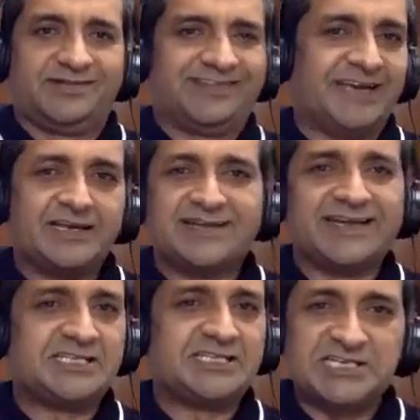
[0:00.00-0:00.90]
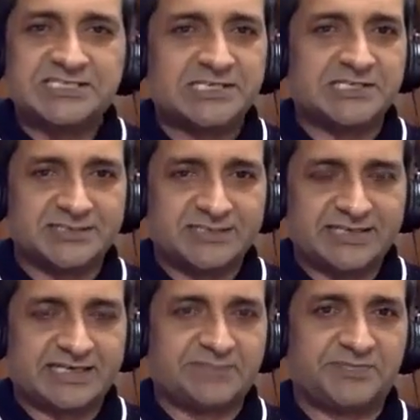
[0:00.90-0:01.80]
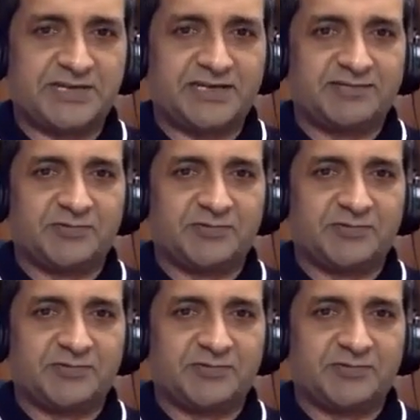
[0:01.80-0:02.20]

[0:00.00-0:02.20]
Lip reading: there is any change leader in the company,